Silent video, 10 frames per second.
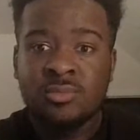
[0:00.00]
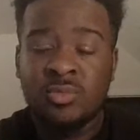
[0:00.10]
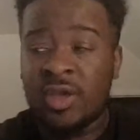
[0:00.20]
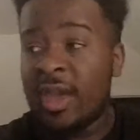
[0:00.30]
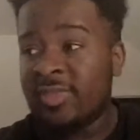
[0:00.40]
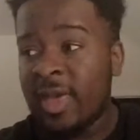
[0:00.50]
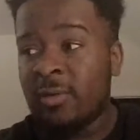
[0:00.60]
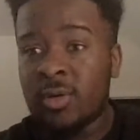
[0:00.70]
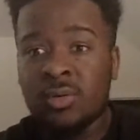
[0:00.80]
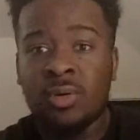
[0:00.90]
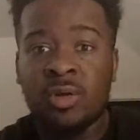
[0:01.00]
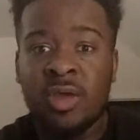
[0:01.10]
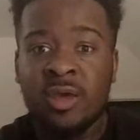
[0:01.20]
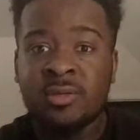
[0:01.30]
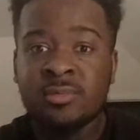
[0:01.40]
We have that with
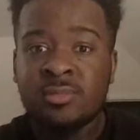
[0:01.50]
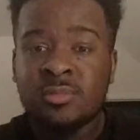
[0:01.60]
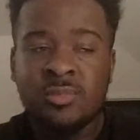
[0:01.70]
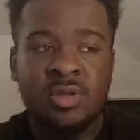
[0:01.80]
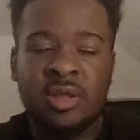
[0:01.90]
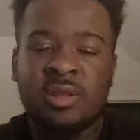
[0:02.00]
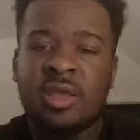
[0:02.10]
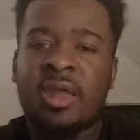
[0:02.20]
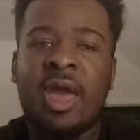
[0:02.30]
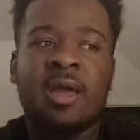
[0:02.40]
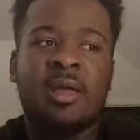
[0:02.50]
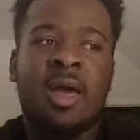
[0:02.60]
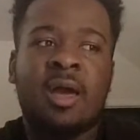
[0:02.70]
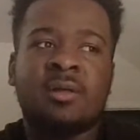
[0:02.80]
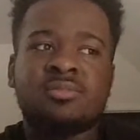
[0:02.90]
Okoye. Yeah, and
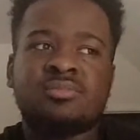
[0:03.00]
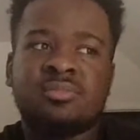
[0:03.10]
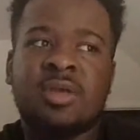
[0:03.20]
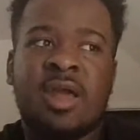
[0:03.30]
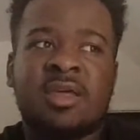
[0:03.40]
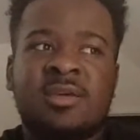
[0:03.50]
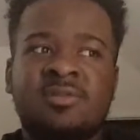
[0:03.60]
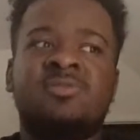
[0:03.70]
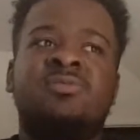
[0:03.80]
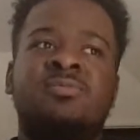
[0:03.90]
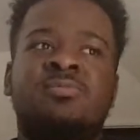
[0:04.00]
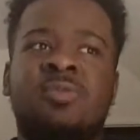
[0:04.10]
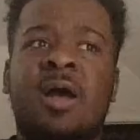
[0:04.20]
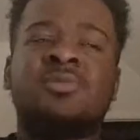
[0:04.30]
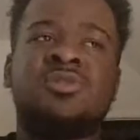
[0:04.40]
I gotta give
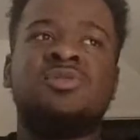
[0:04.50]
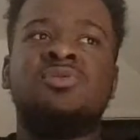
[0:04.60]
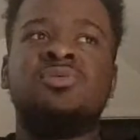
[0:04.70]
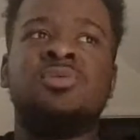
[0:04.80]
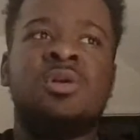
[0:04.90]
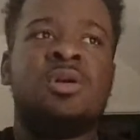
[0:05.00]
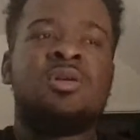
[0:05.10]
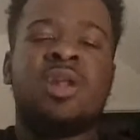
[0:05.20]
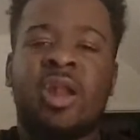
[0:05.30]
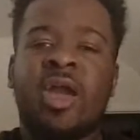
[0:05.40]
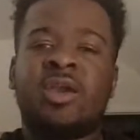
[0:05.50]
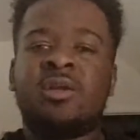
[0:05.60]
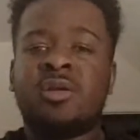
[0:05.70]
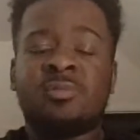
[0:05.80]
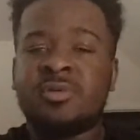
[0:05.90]
props to Denai
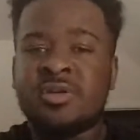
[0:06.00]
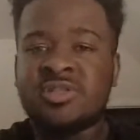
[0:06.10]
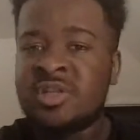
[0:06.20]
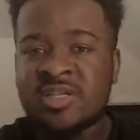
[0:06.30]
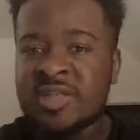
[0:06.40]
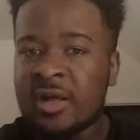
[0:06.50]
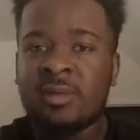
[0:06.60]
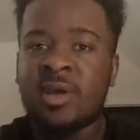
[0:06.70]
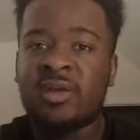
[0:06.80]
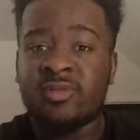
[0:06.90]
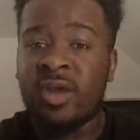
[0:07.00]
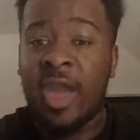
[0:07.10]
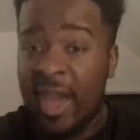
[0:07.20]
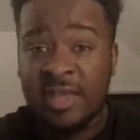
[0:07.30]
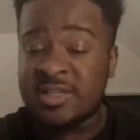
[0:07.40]
Guerra because she's not come out of her
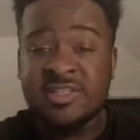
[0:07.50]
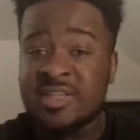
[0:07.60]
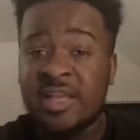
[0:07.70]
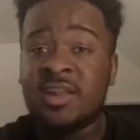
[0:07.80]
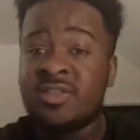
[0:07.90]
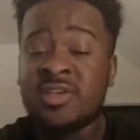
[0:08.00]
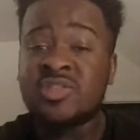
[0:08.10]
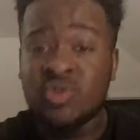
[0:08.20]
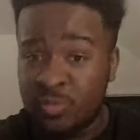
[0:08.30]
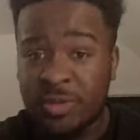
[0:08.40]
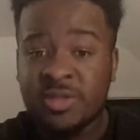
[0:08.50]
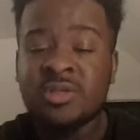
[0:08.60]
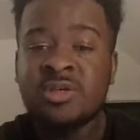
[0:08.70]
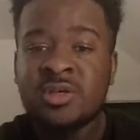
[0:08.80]
ass and said anything stupid.